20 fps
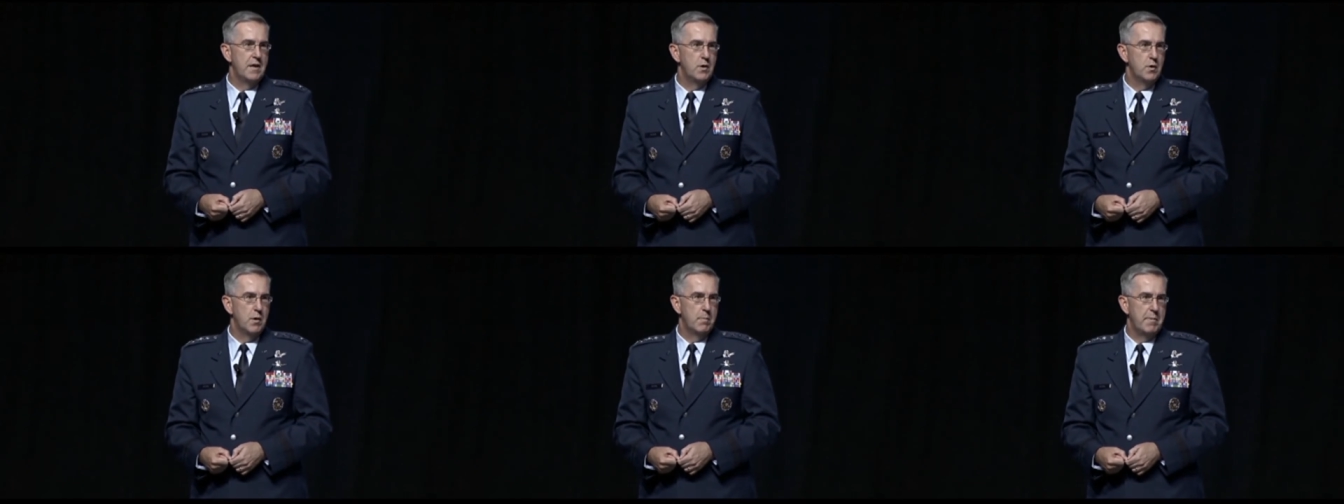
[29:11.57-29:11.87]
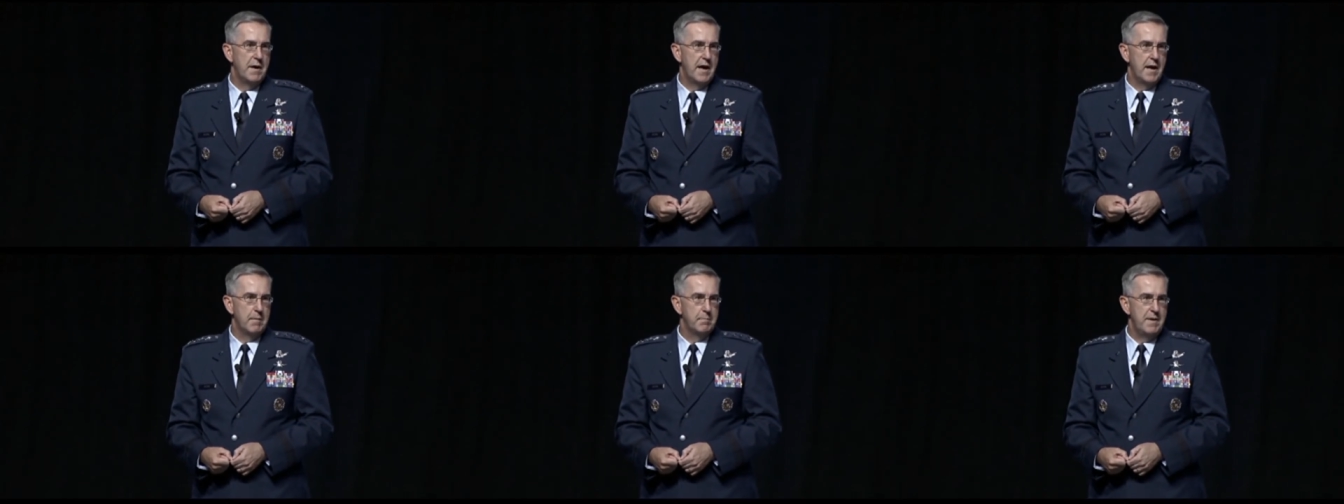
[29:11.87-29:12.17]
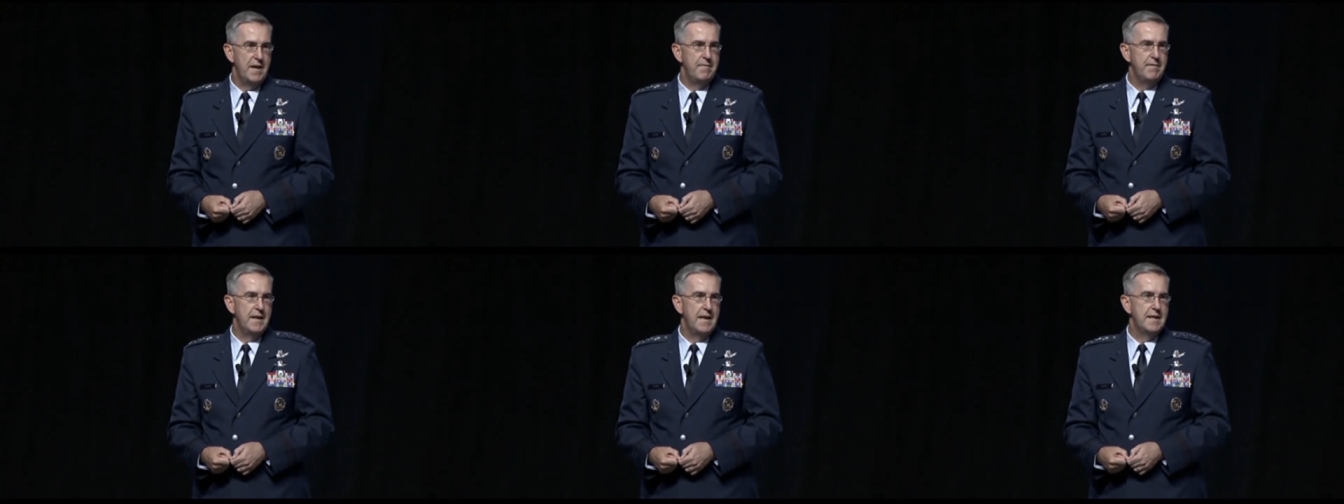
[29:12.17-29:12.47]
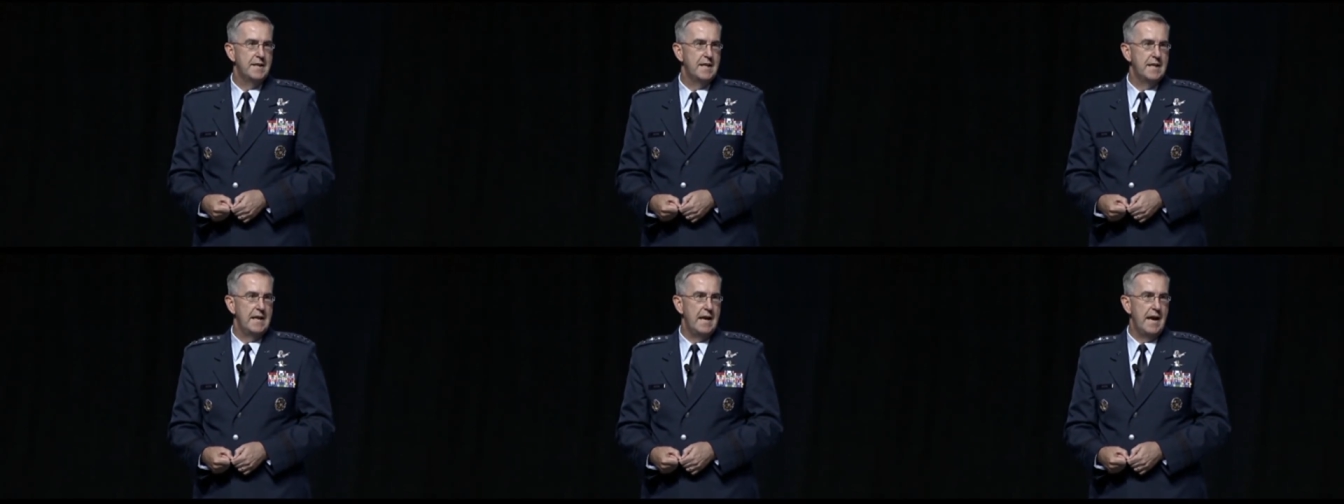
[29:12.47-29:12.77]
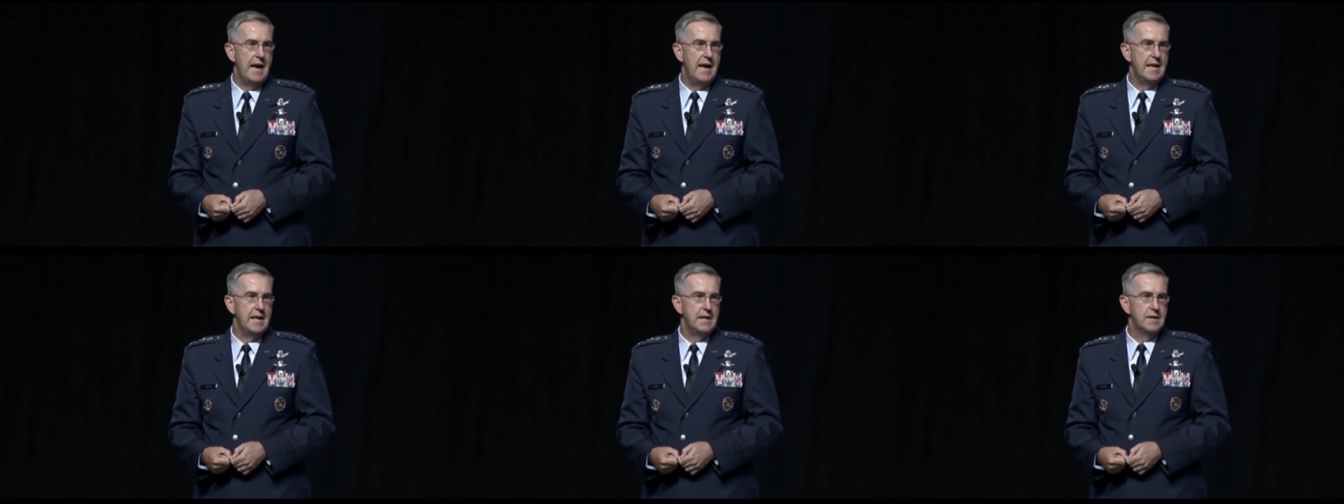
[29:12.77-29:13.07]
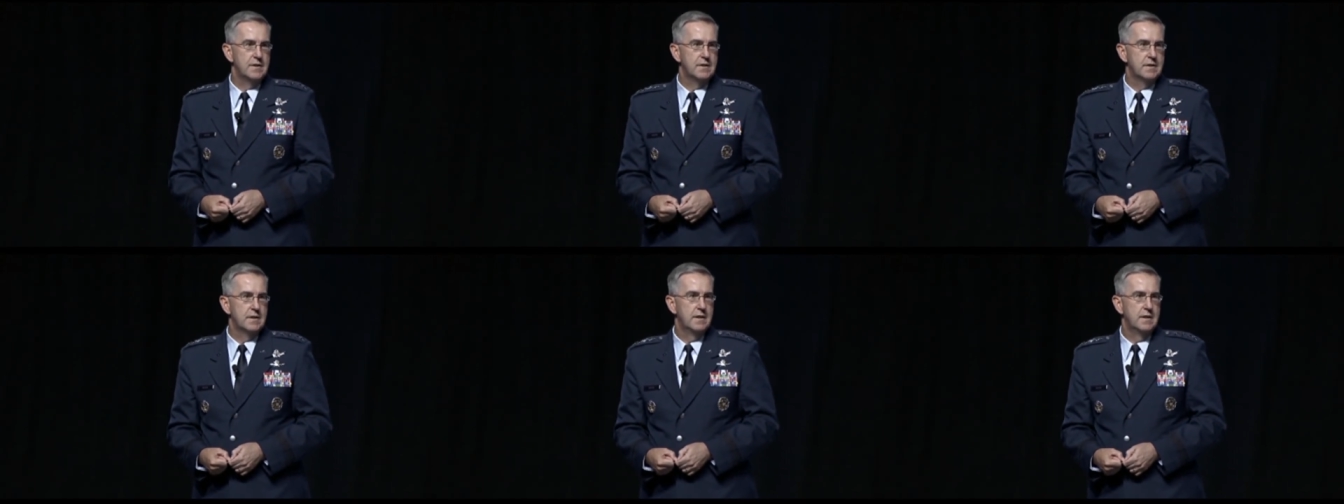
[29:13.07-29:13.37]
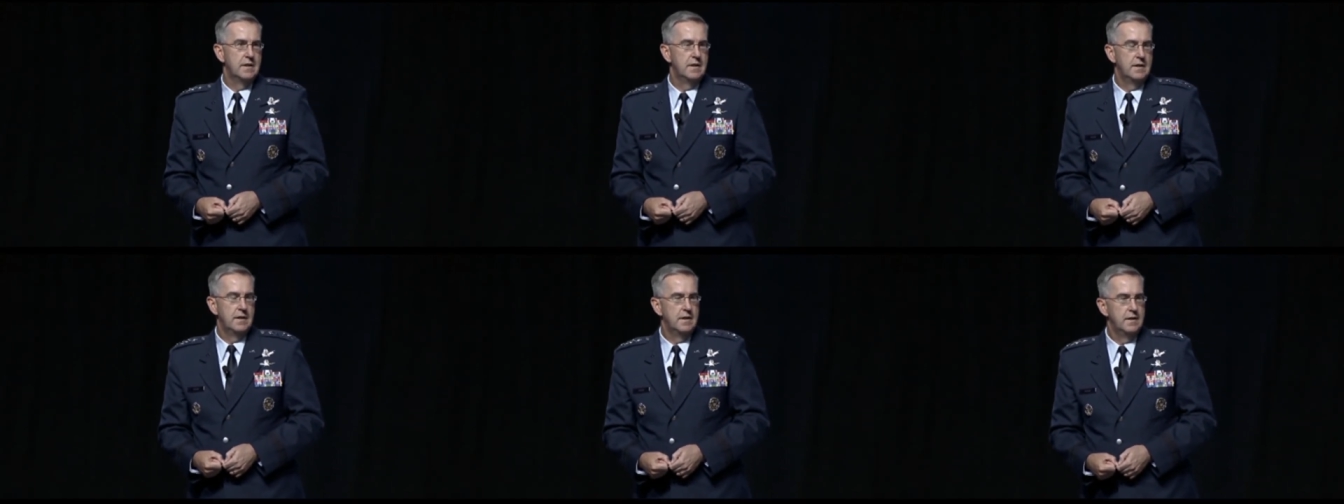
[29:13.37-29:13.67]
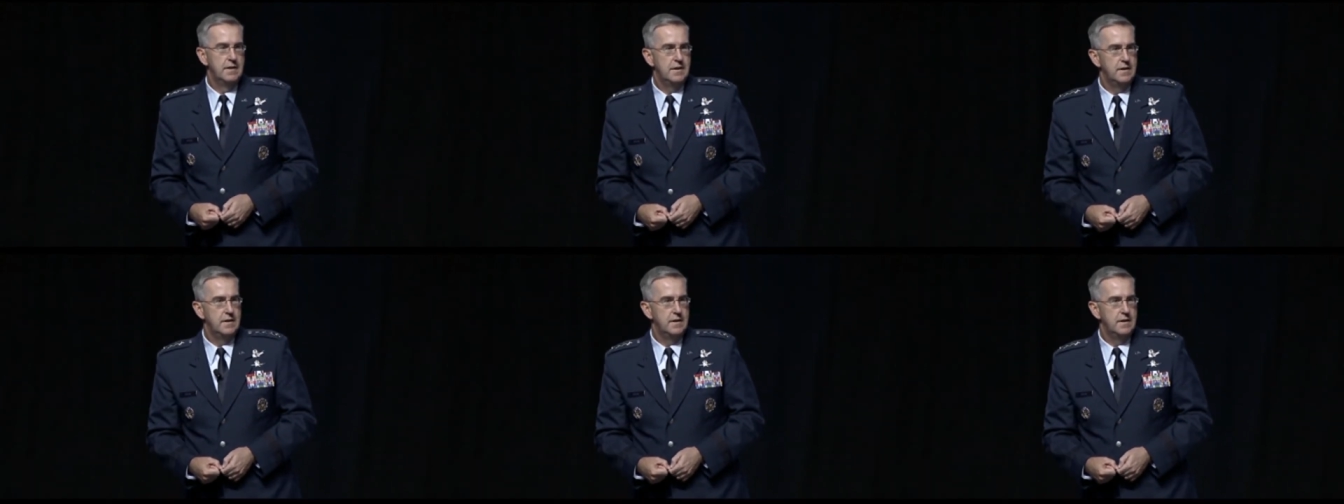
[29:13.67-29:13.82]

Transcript: Nobody knew about them. Even into the 80s,